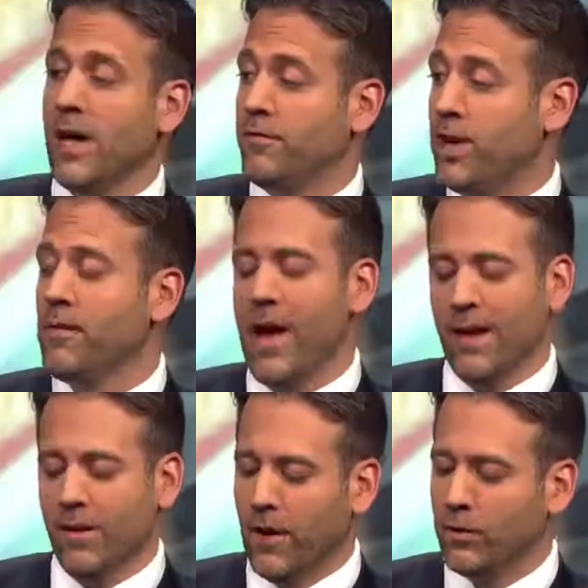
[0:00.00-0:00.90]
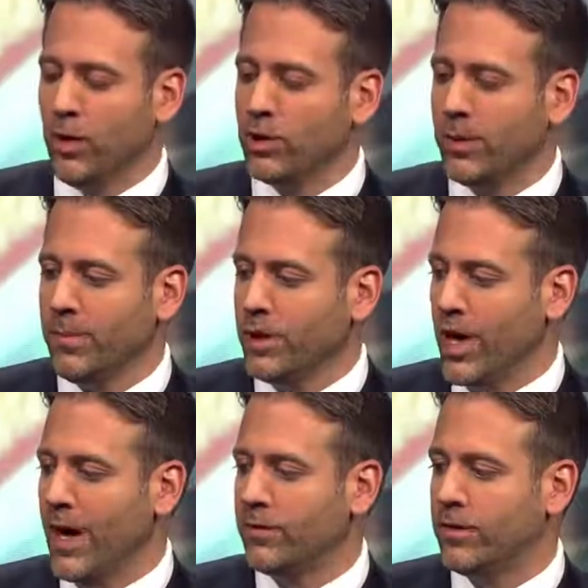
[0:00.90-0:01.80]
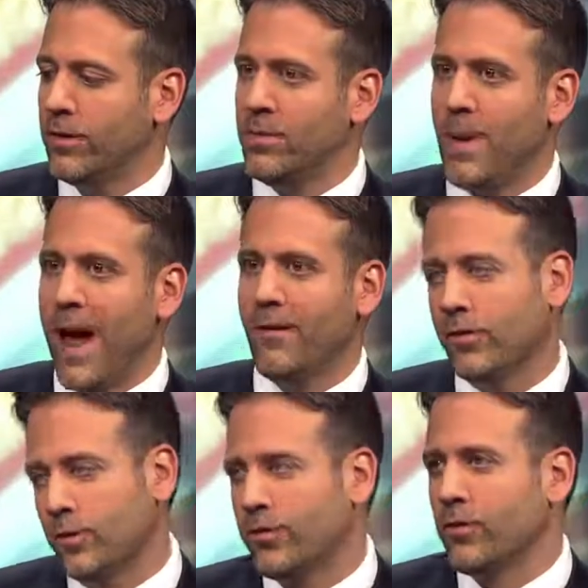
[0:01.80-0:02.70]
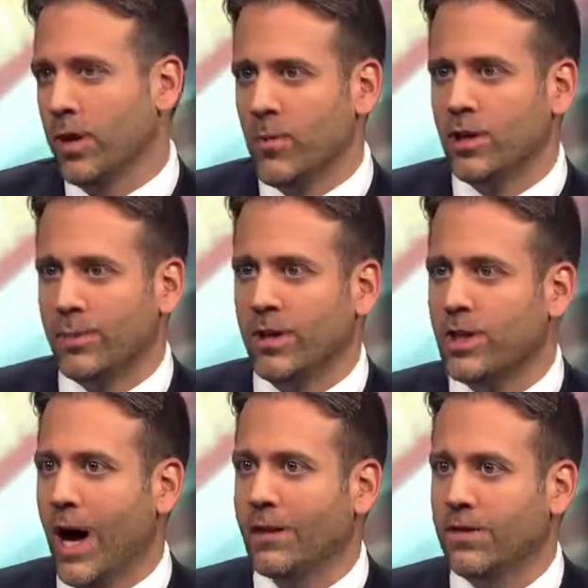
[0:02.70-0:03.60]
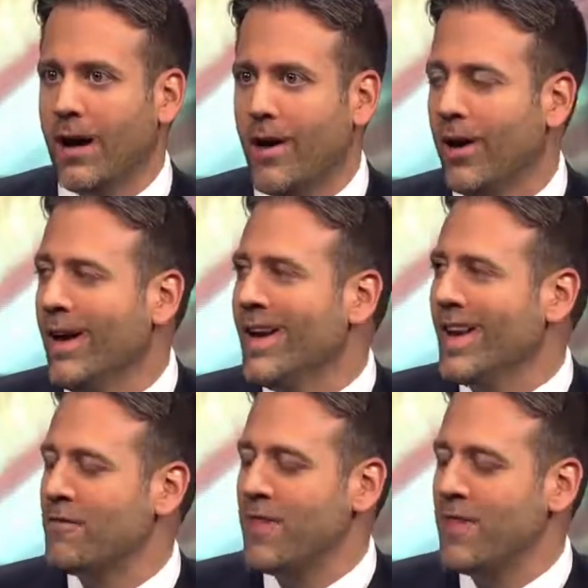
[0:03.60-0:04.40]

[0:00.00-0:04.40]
if there's no Jimmy Johnson, Barry Switz, really more Jimmy Johnson era. If